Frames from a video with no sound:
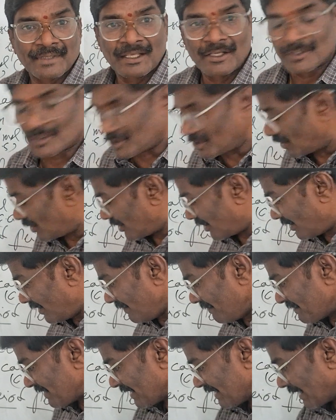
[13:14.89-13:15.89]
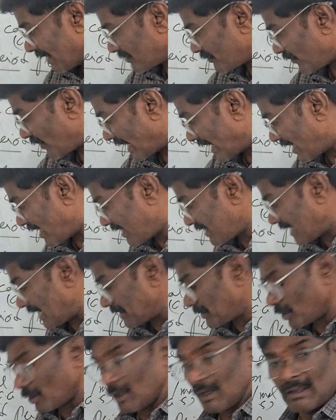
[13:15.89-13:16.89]
So
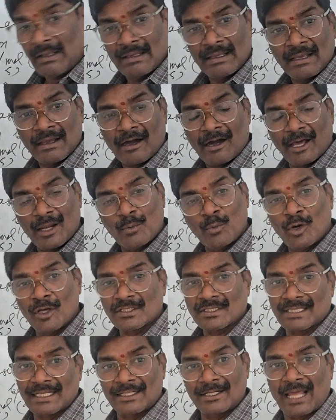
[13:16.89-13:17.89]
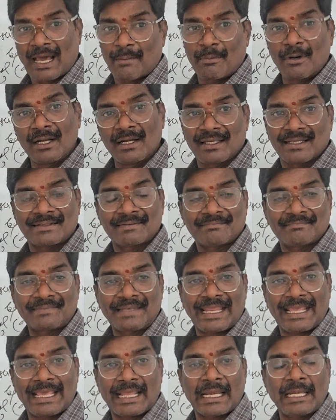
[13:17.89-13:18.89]
500 to almost doubled,
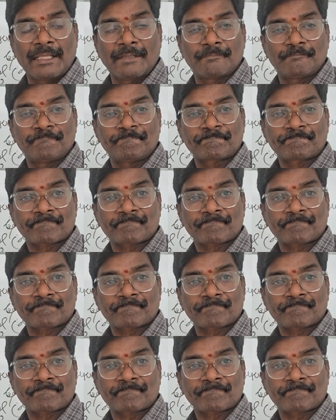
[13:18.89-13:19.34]
nearly